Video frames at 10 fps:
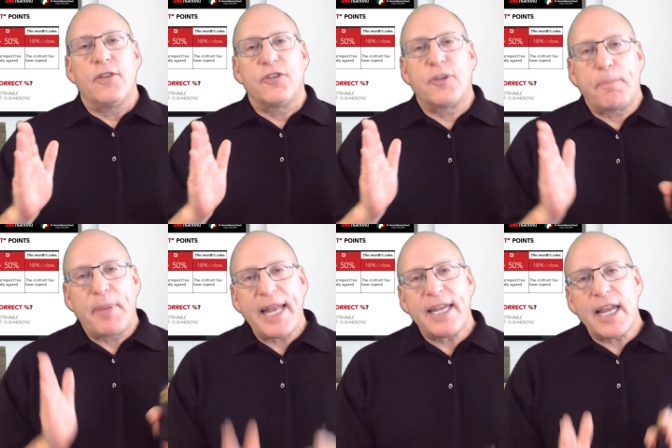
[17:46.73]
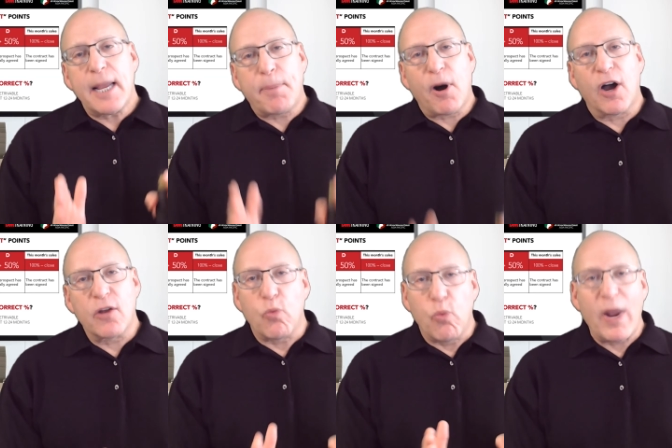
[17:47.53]
Depending
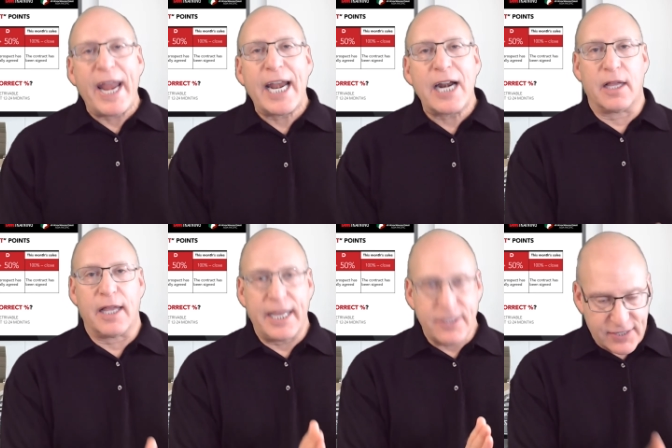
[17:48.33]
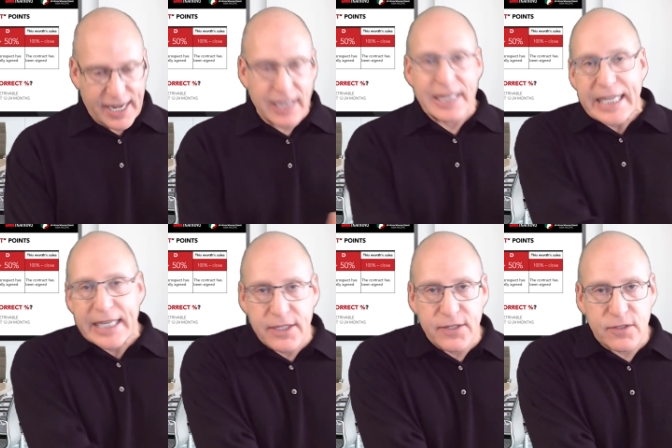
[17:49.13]
upon where a sale
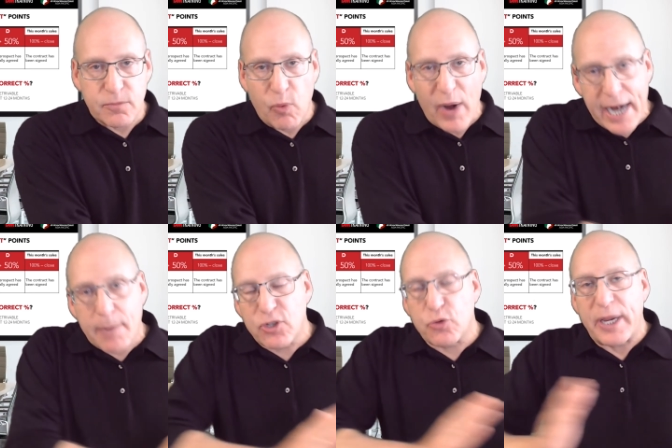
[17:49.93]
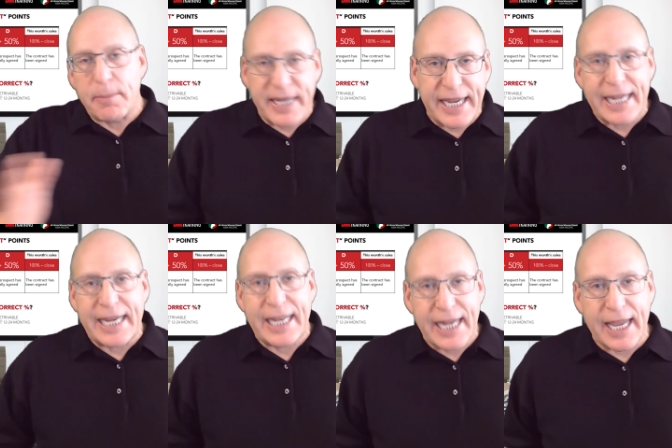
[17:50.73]
is, where between beginning
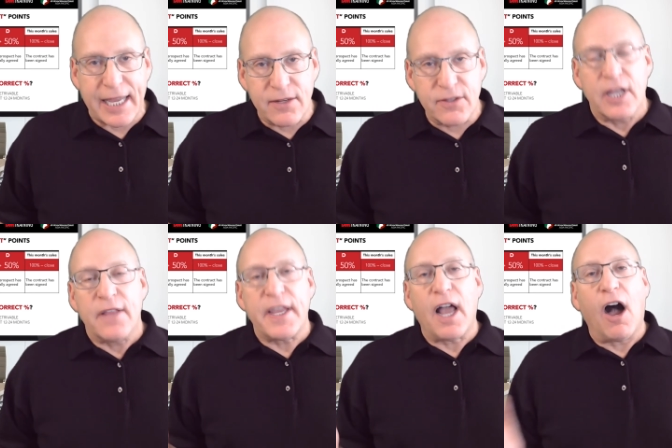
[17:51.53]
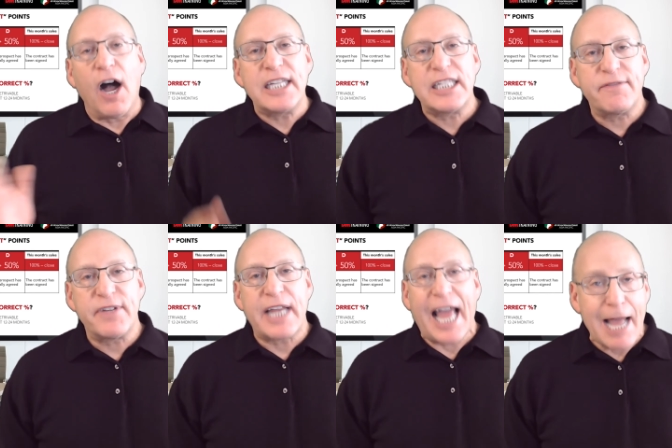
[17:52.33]
and end, the odds of
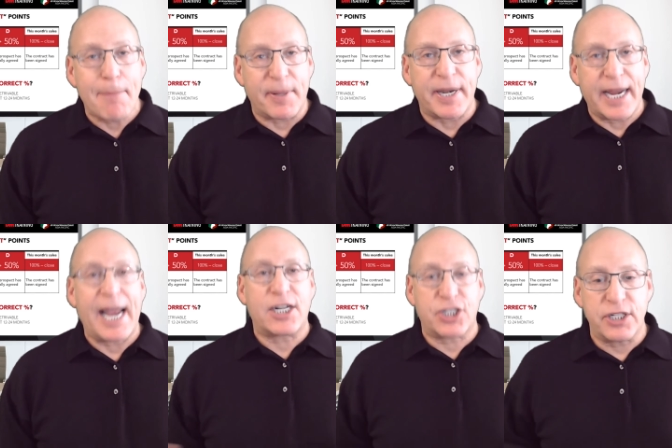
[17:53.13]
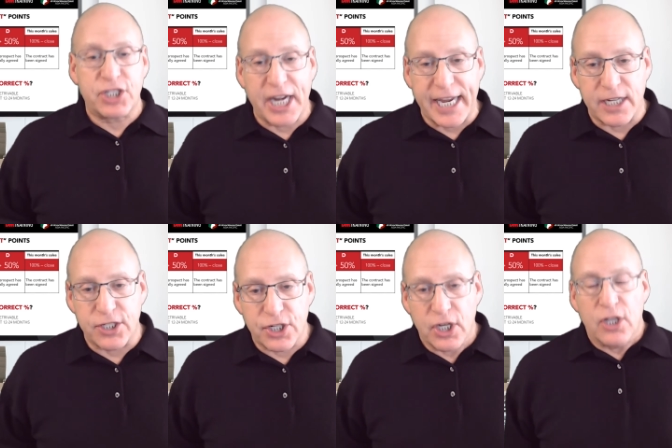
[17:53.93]
it happening actually
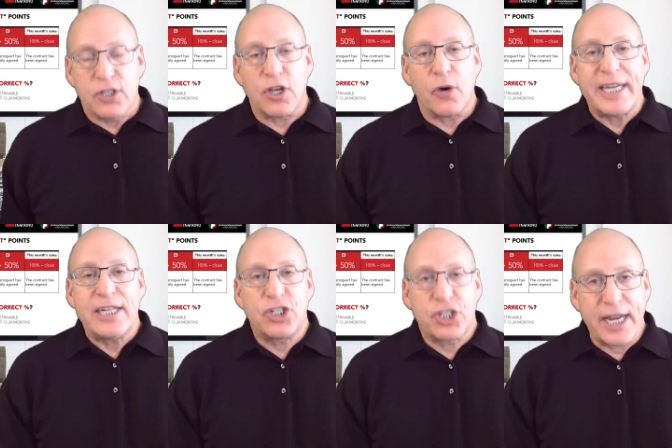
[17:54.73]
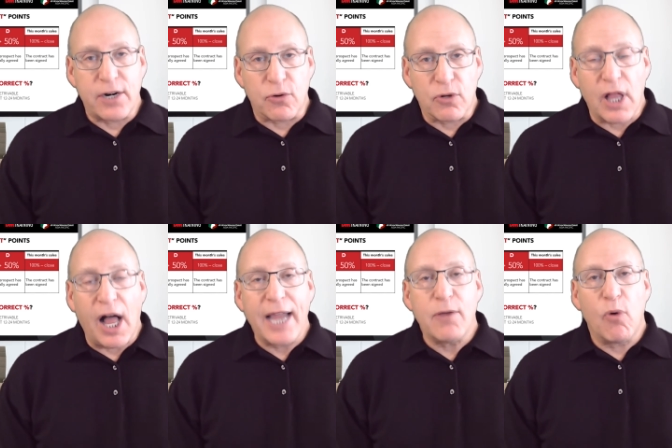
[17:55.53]
change. So in general,
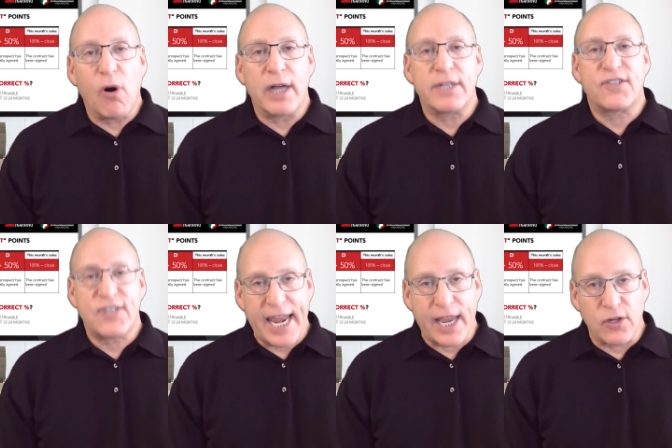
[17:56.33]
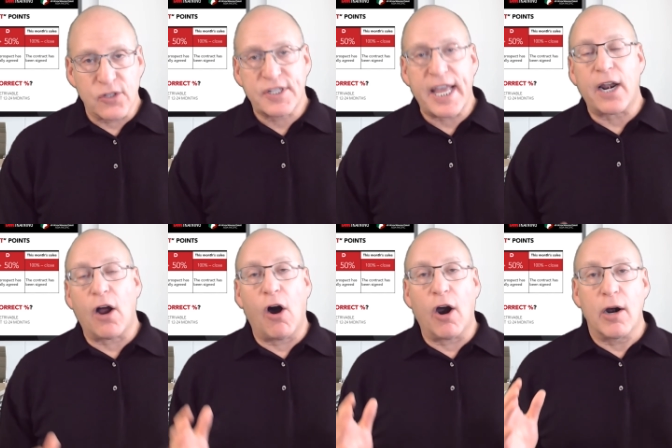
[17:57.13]
I want sales that
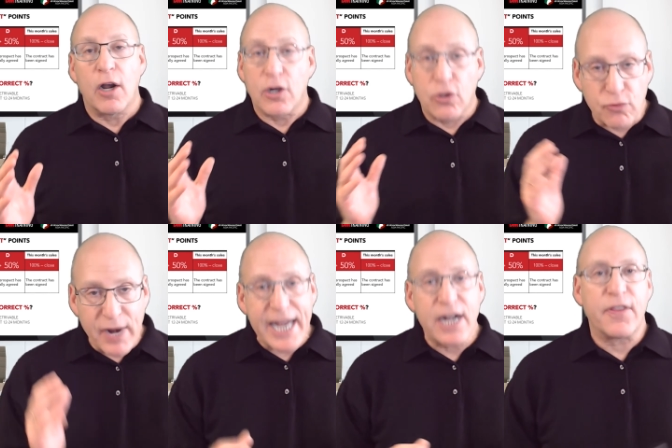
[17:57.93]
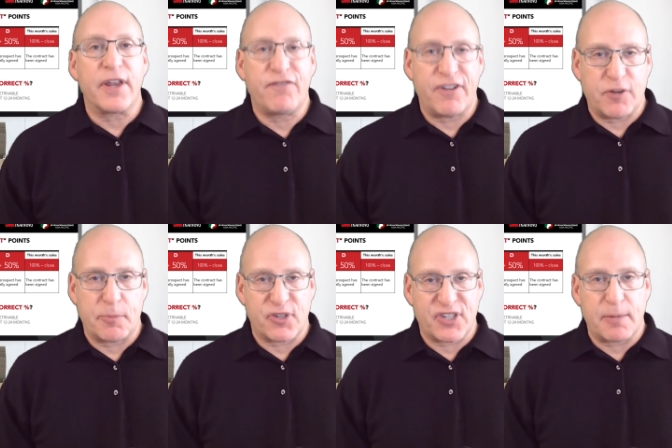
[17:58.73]
are greater than
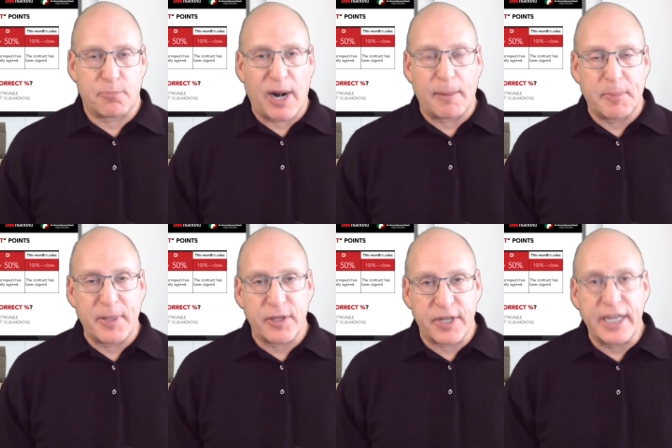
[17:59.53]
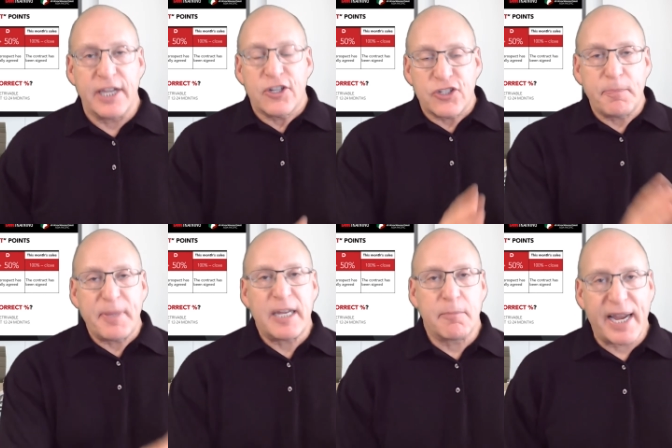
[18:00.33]
50% probability to
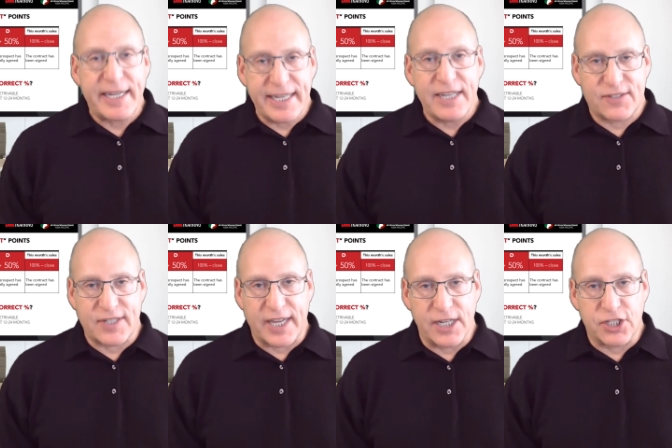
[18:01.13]
be in my D stage,